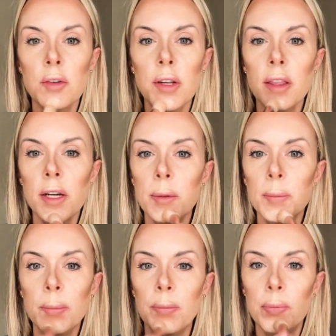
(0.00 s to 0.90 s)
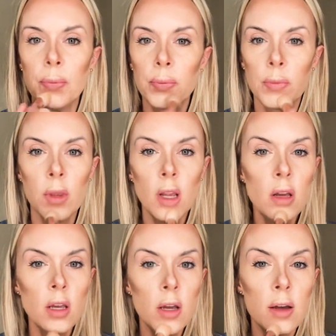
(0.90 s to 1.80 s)
right there.
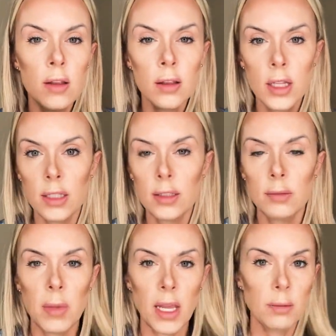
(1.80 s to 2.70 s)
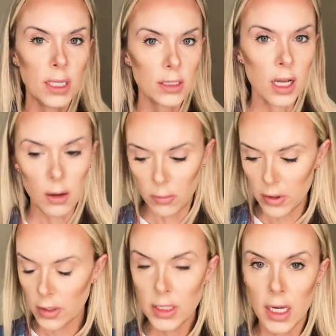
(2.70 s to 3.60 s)
This makeup does come
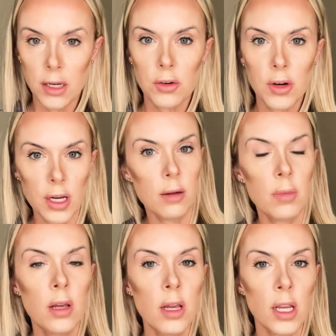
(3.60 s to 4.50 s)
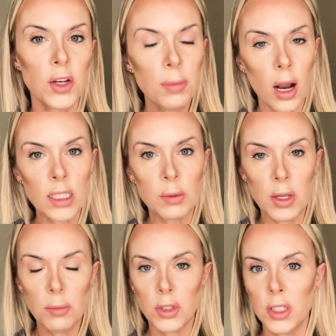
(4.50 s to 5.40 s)
with a diagram in your box when you
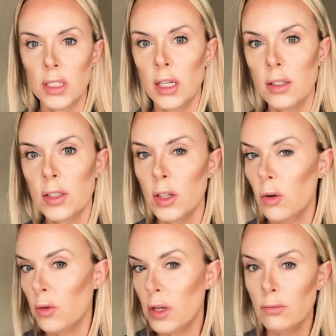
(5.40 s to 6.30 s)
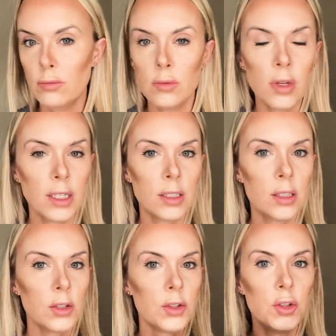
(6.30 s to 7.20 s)
purchase it, so it's
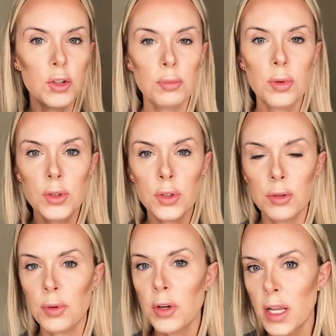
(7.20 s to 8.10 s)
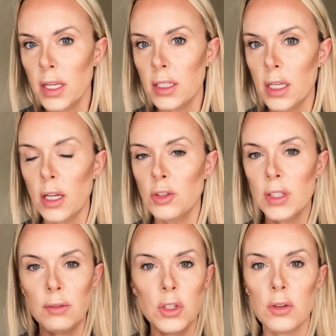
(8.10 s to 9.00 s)
super, super easy. You just
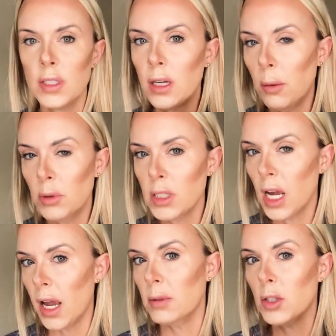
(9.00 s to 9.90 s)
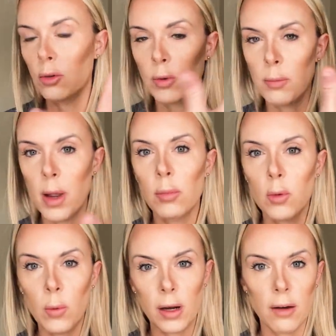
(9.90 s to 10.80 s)
have to do this a couple times. You'll remember
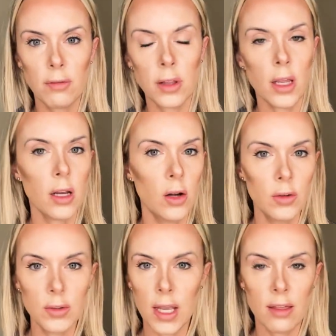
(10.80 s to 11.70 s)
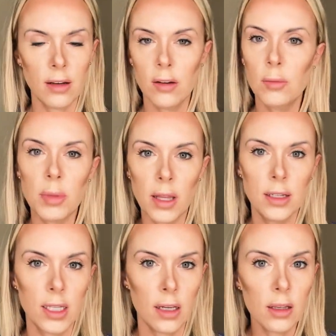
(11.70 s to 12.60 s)
where everything goes, and then it'll be like
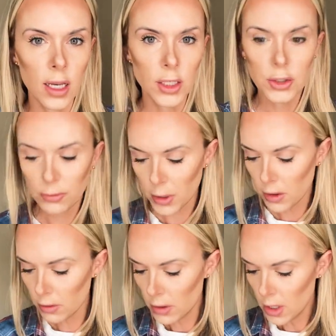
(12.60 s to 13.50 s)
second nature for you.